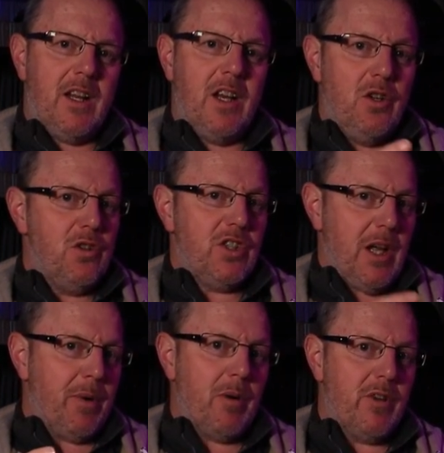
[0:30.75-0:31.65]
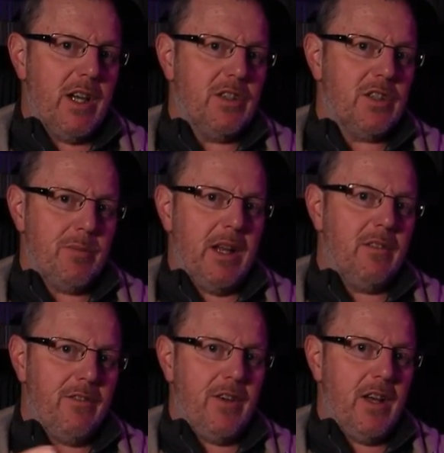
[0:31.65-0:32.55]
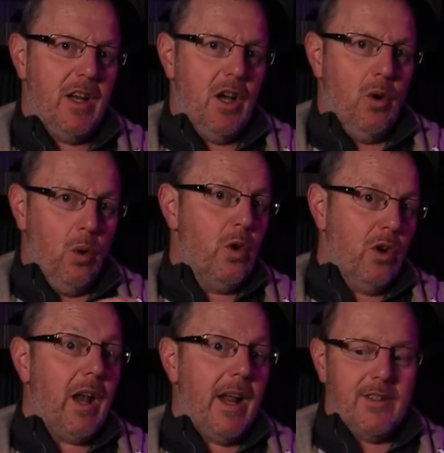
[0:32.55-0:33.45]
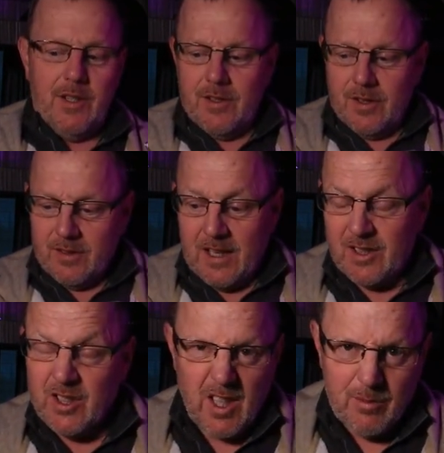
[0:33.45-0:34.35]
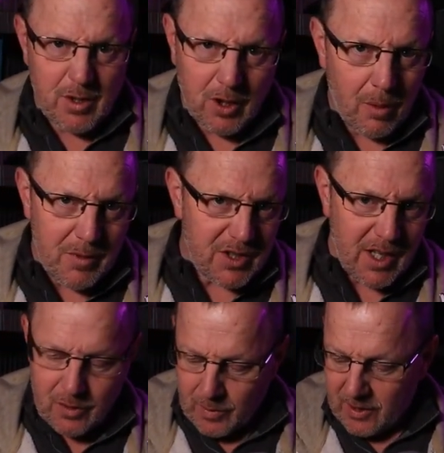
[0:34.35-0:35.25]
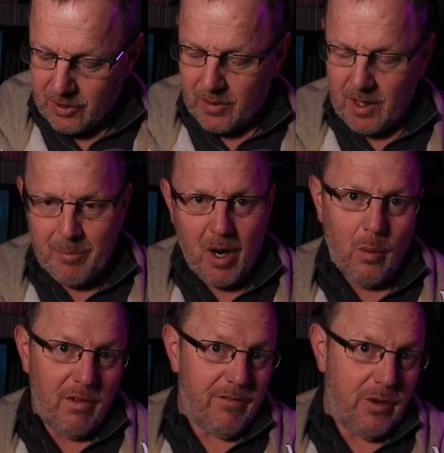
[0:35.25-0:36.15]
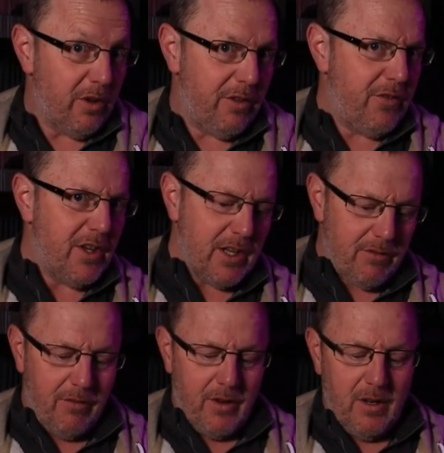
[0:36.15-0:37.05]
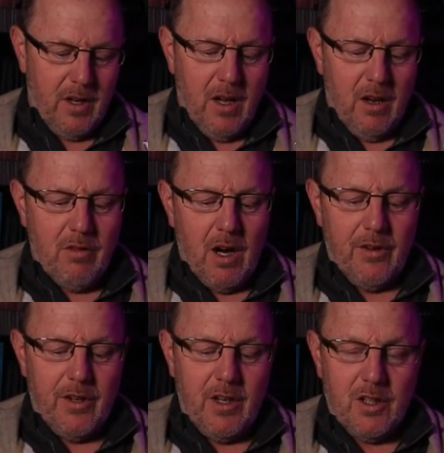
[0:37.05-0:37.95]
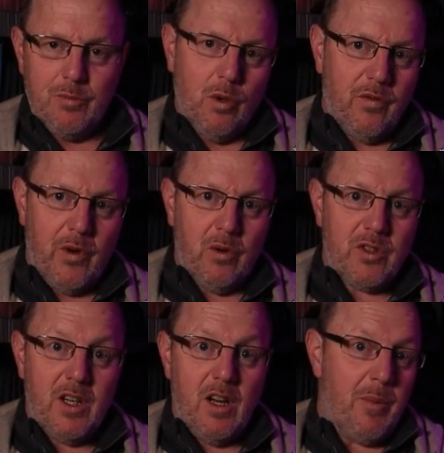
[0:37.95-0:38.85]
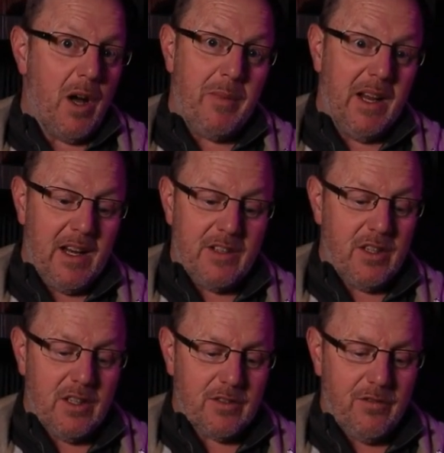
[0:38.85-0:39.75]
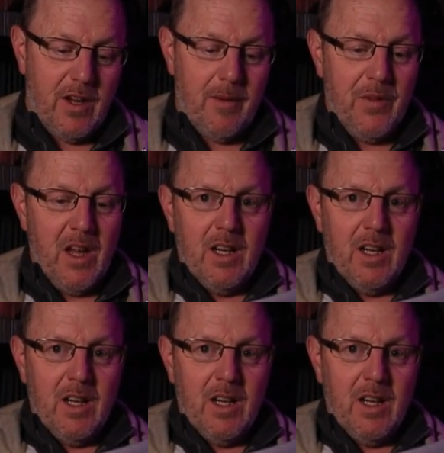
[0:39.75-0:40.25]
And then you step up rings to make them fit all your lenses. That just seems a common sense way of doing it. Buy one filter that fits everything rather than a small filter. And then you buy a big lens and it doesn't fit.